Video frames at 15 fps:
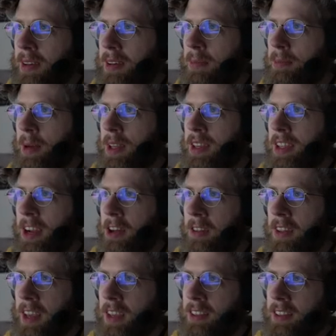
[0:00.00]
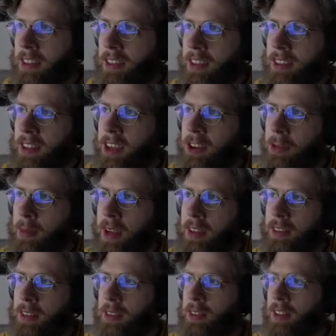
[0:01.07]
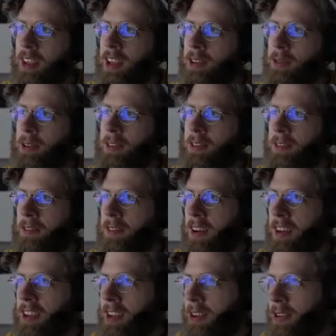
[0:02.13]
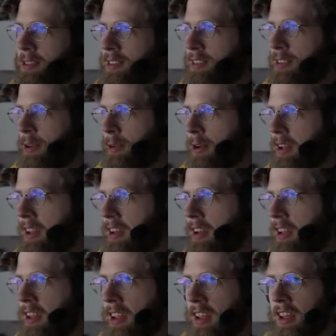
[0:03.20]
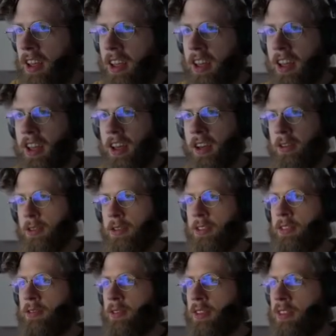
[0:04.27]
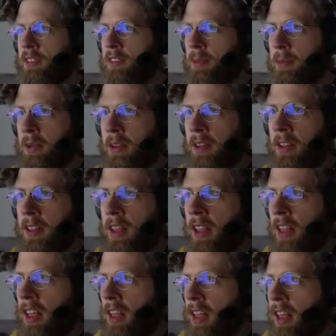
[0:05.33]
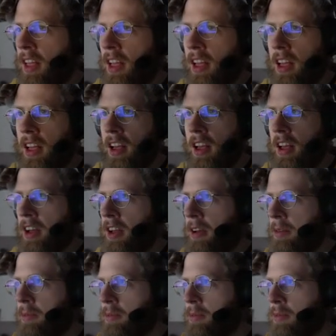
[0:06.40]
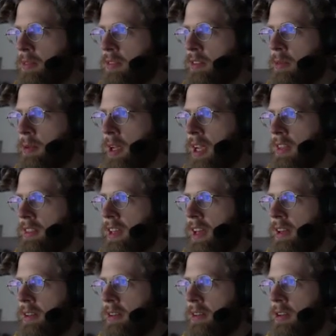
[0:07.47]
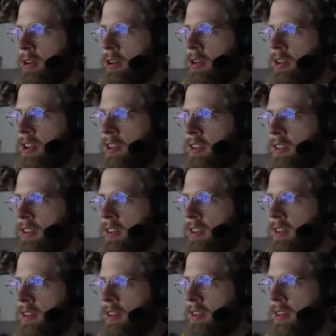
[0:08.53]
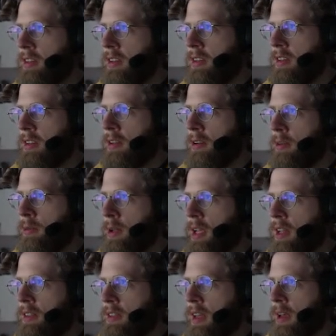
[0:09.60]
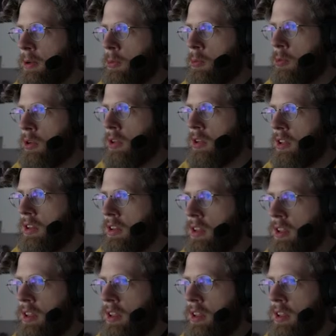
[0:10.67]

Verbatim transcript: But you know, the, the necromancer's like, well, fuck you, just do it. Which is reasonable. Um, so we get that hood, get that wood.